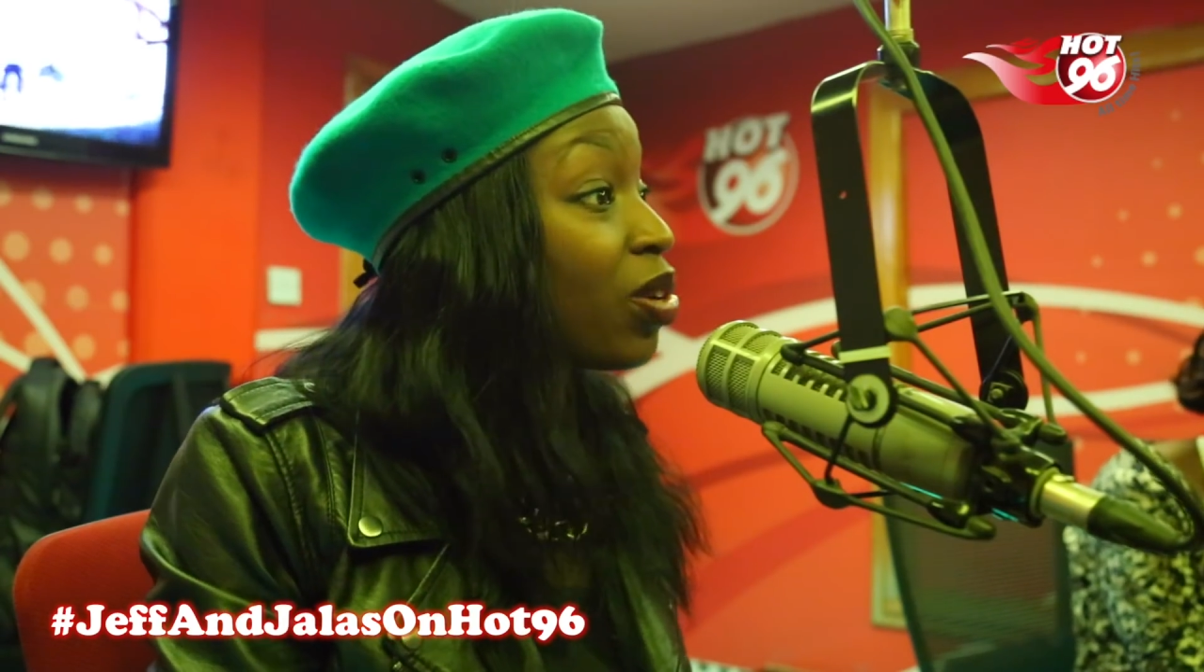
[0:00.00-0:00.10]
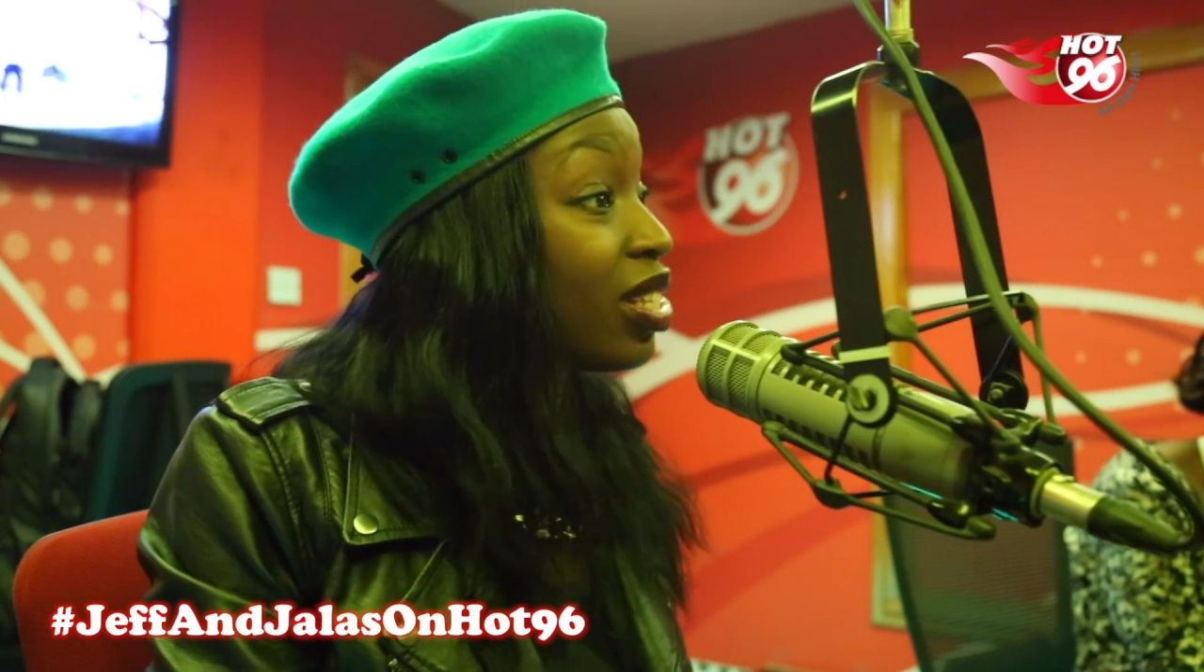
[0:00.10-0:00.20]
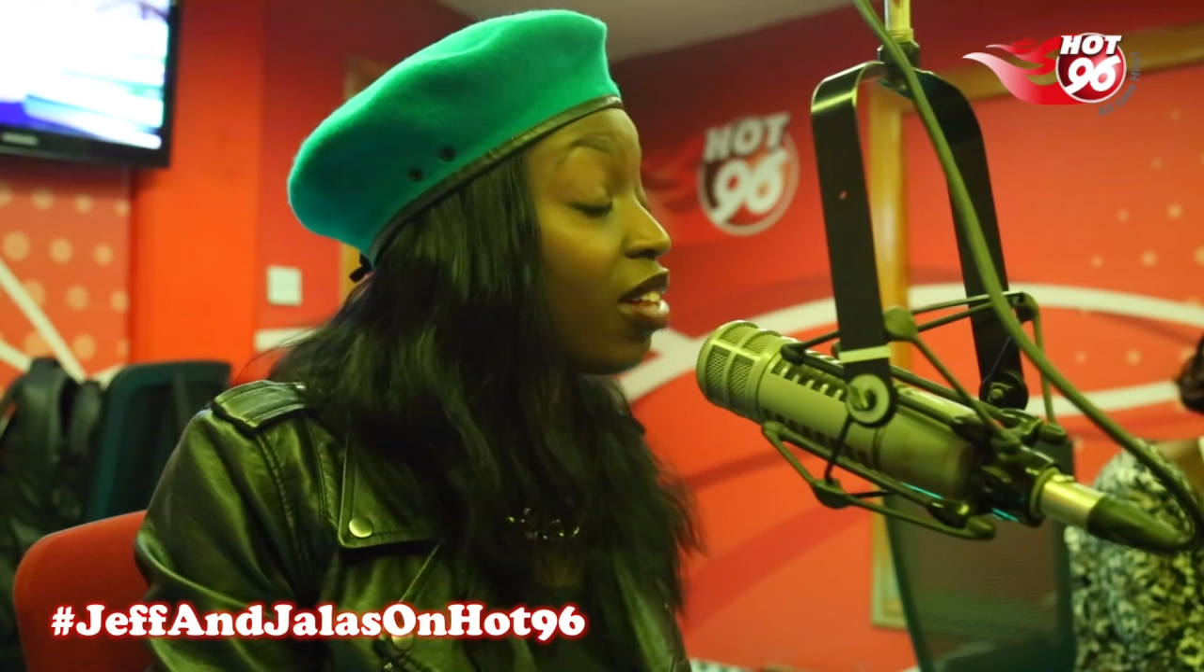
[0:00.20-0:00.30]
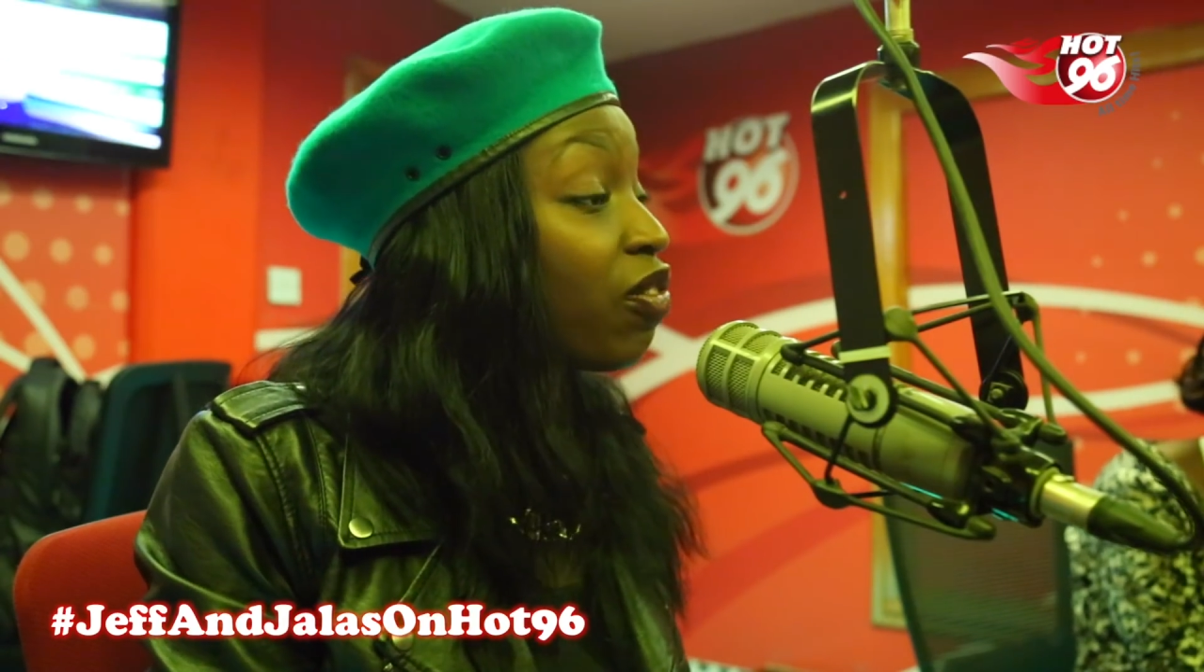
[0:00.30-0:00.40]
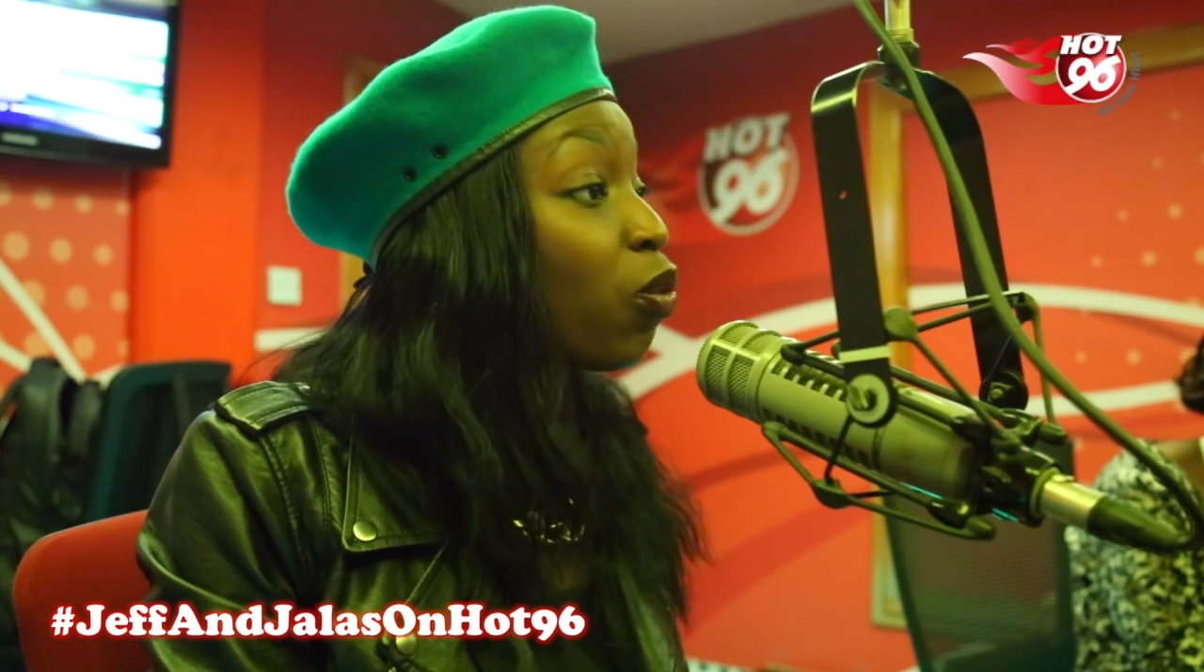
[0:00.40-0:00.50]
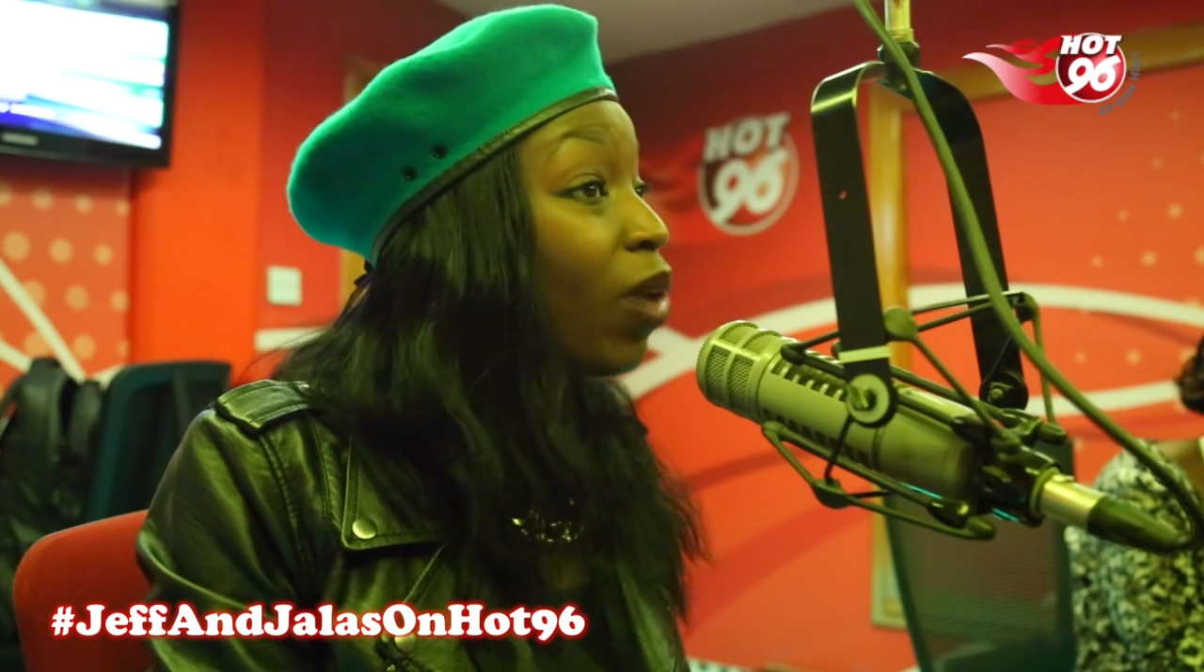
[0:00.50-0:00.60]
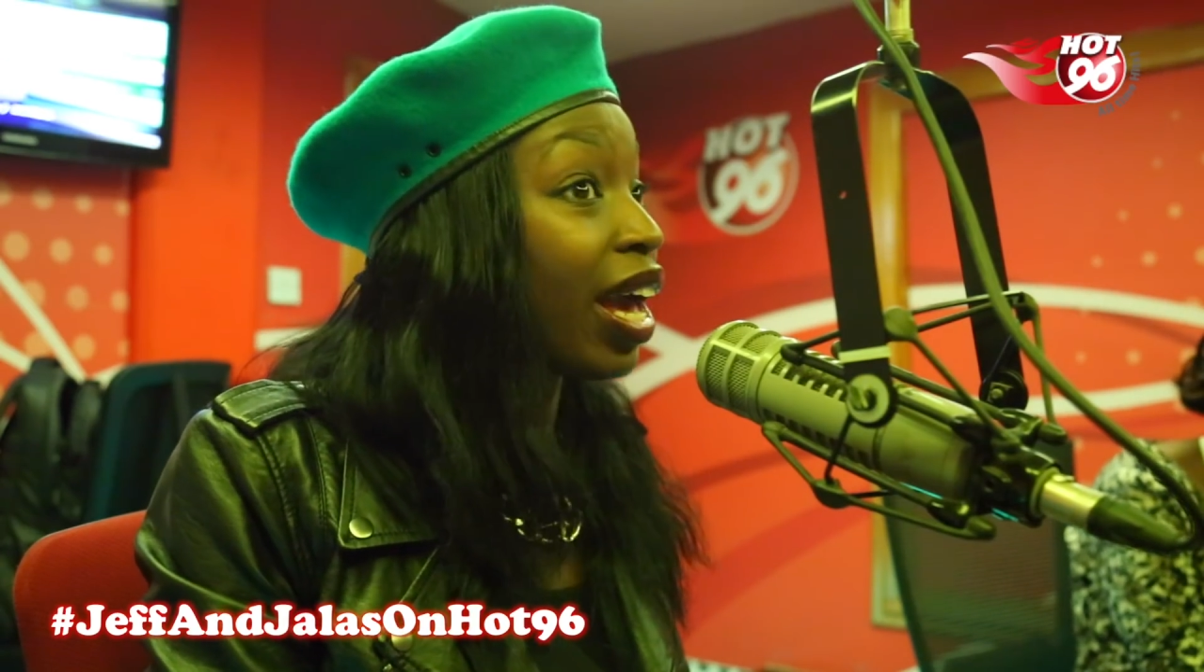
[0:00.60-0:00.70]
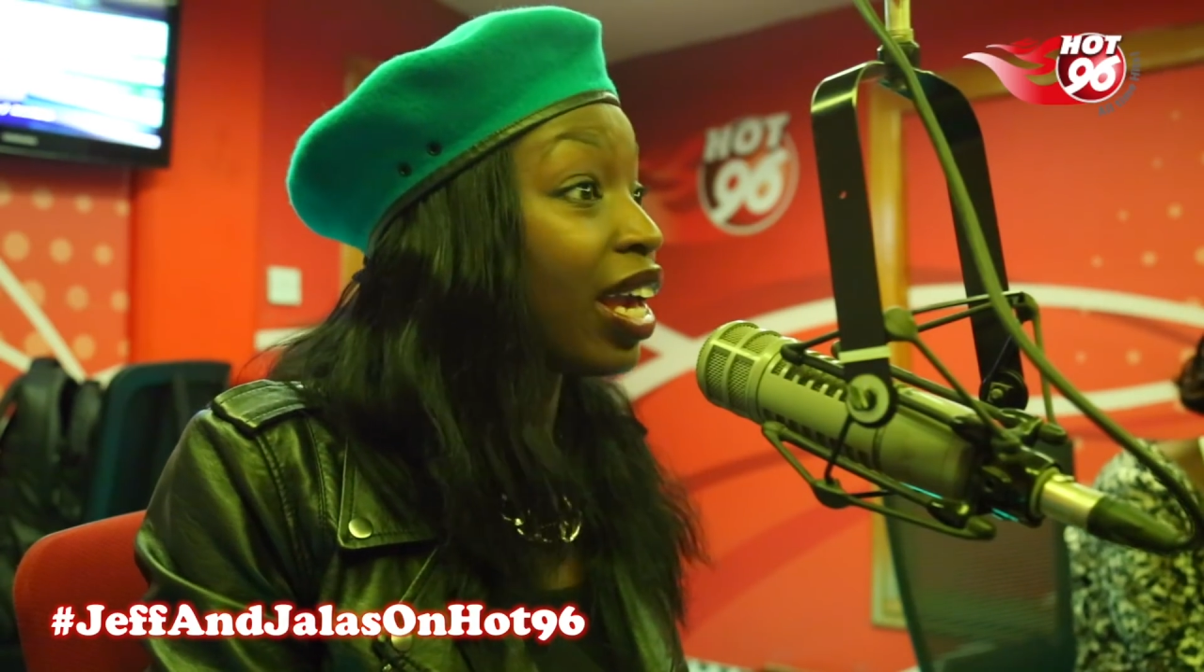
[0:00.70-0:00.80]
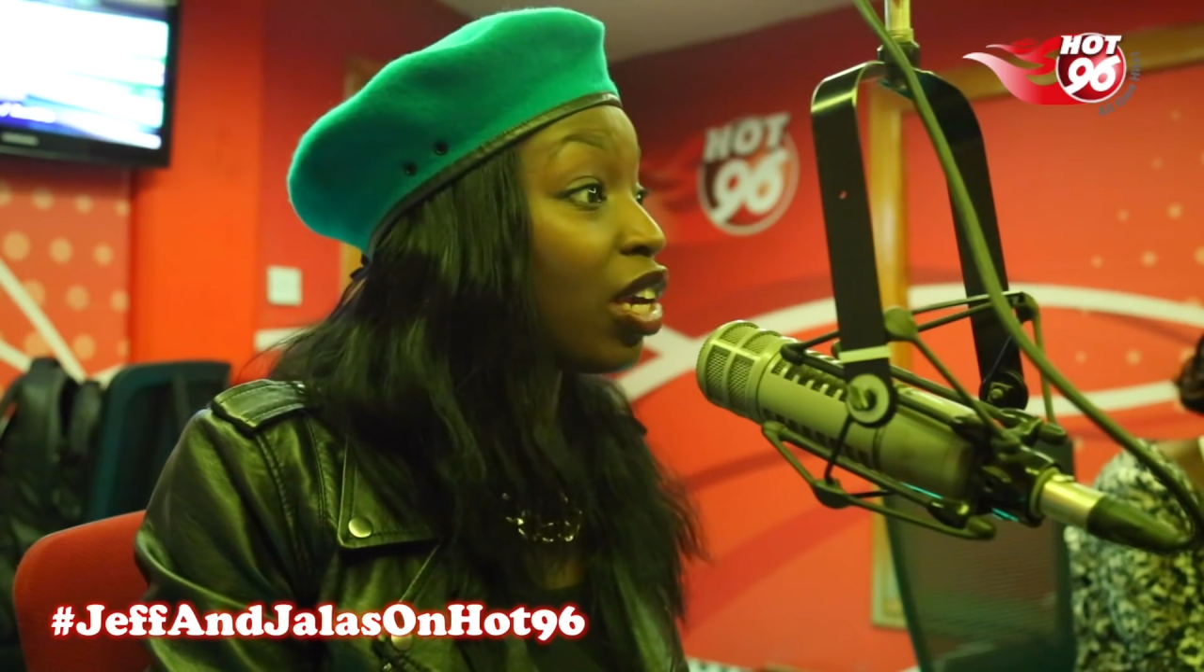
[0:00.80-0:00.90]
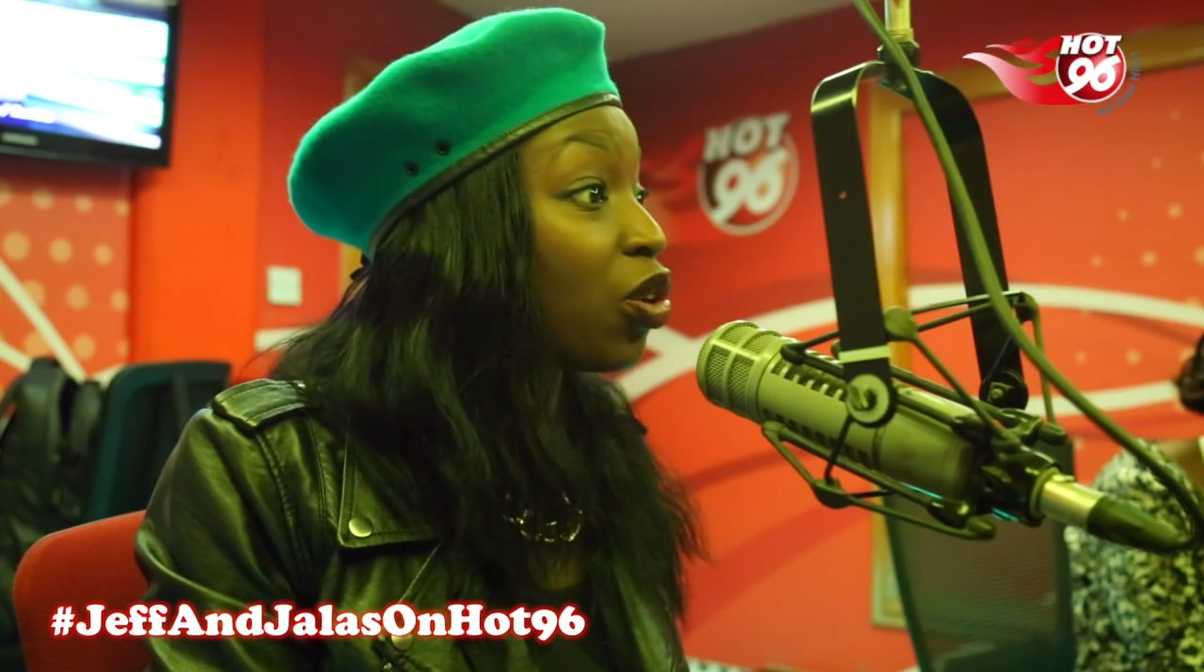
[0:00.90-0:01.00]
yourself why